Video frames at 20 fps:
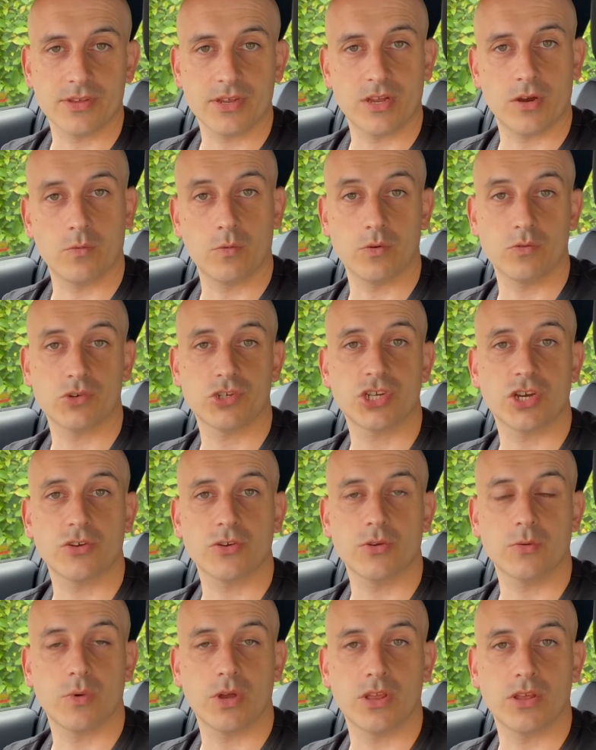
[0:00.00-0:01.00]
and I will show
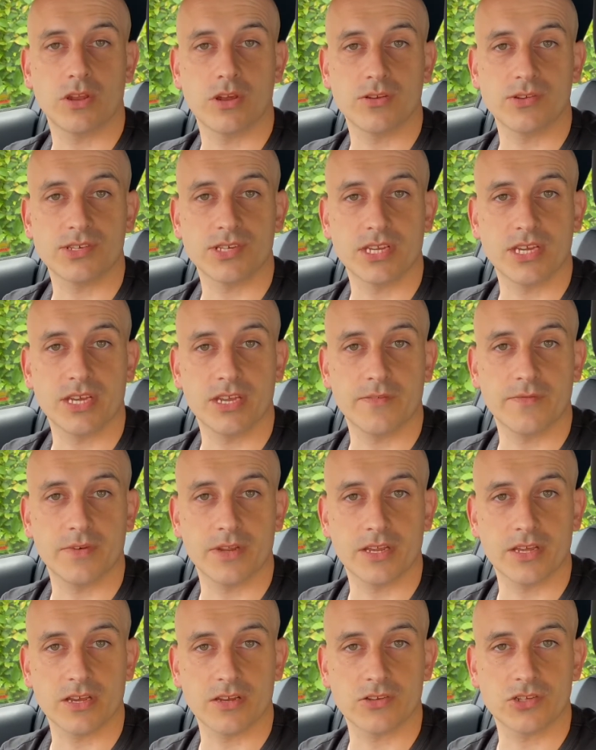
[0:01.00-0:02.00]
you one of those in a
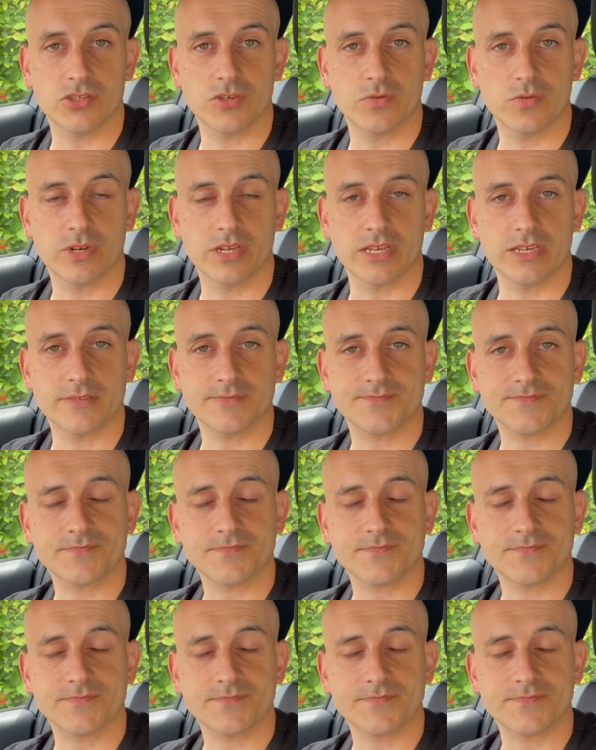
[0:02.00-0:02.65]
video shortly.